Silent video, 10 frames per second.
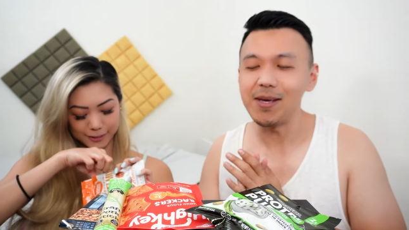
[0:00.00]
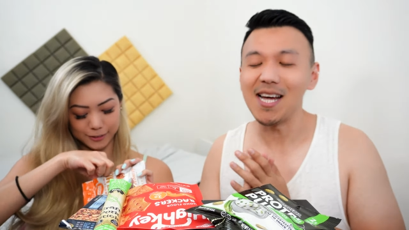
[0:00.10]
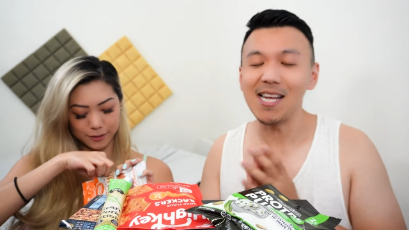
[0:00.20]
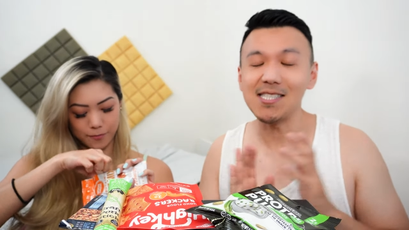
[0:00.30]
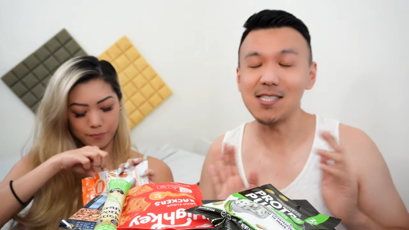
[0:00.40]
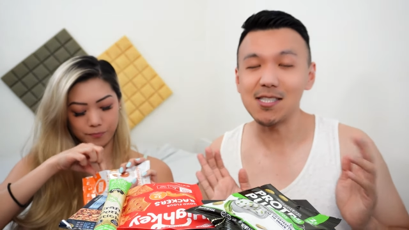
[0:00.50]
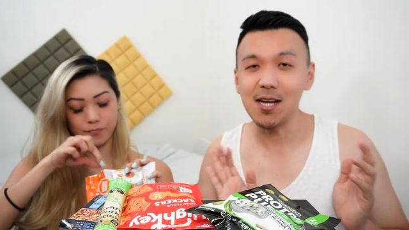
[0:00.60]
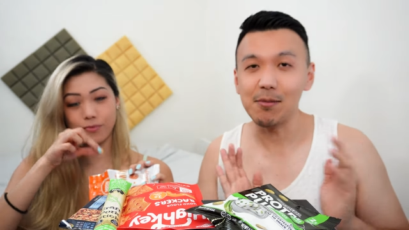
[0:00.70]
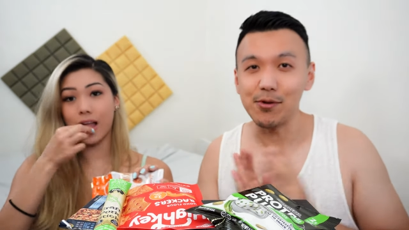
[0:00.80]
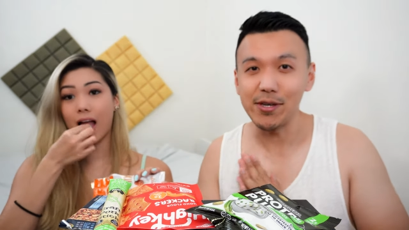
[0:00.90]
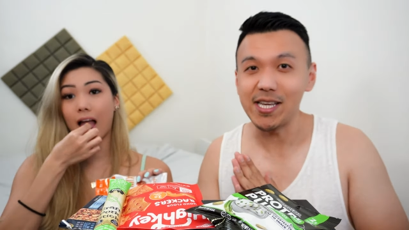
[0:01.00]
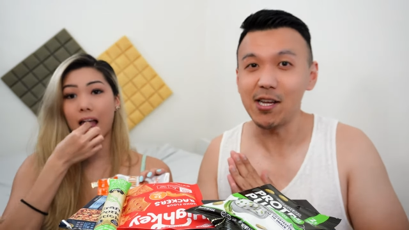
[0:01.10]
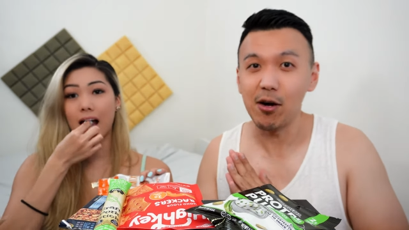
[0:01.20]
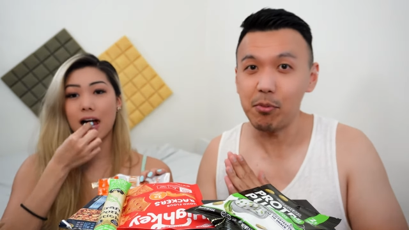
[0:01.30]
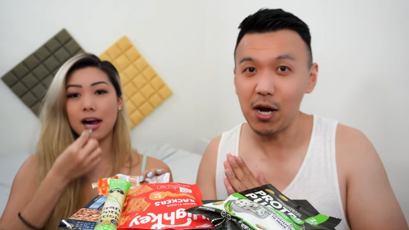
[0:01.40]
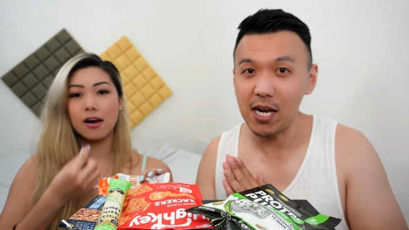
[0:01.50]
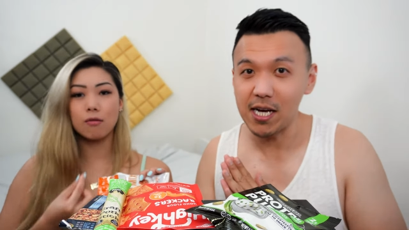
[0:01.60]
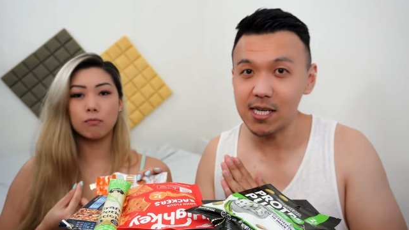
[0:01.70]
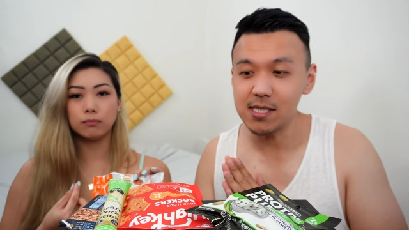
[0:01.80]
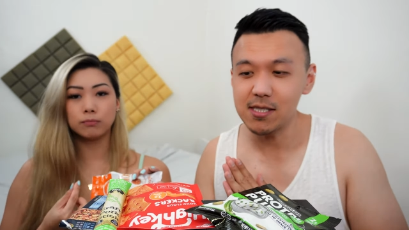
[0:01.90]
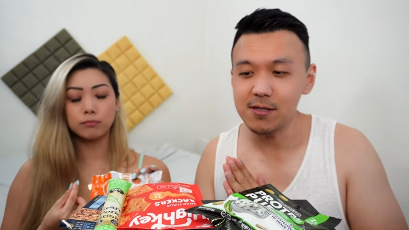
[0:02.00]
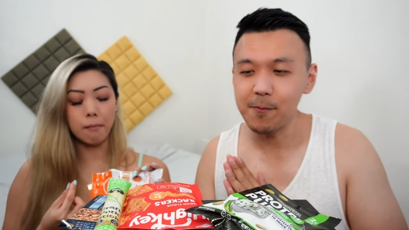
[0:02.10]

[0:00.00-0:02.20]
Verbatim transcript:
Speaker 1: I mean, at least stop doing keto products.